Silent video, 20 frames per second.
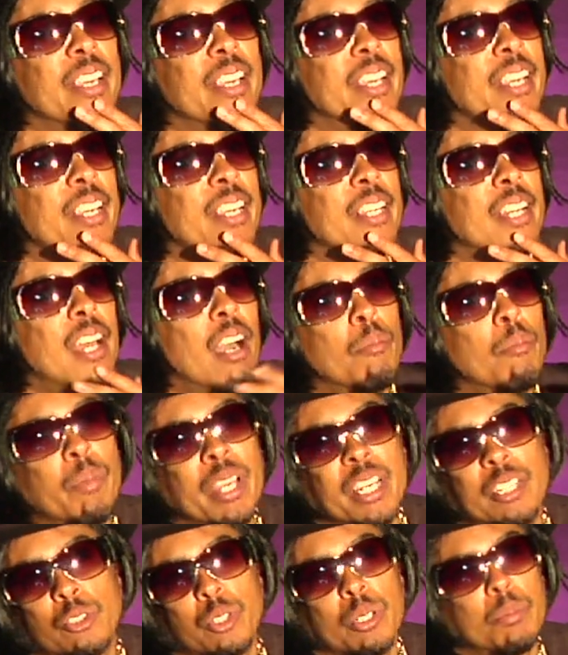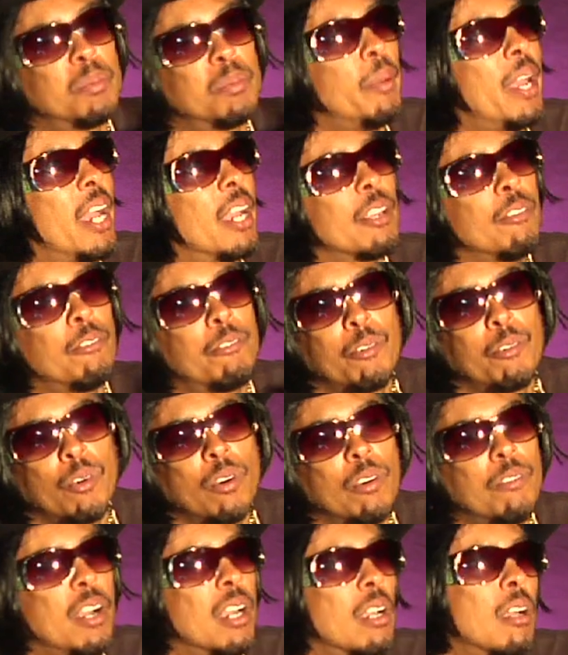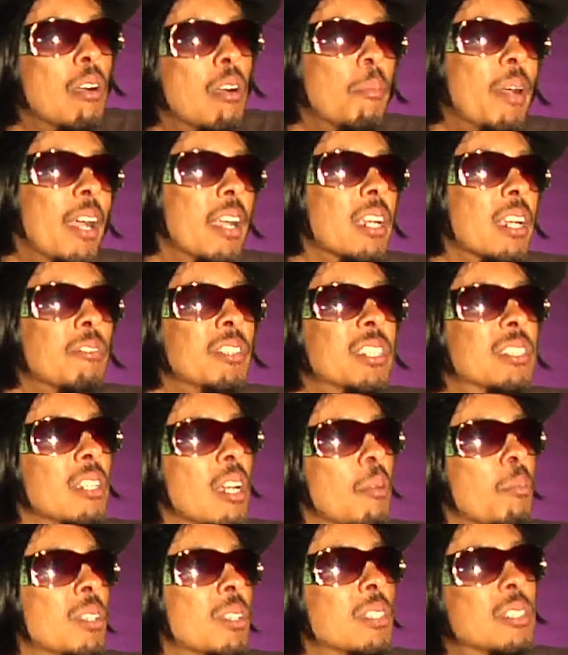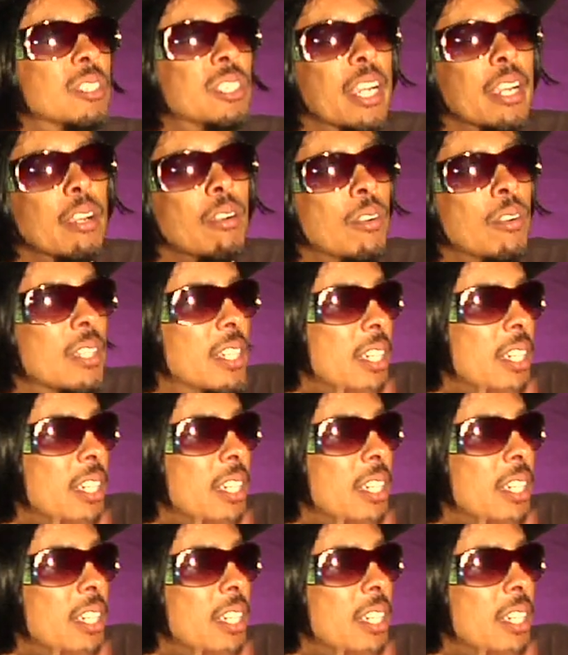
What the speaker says: And I'd make trips back and forth. I'd come back every summer, check on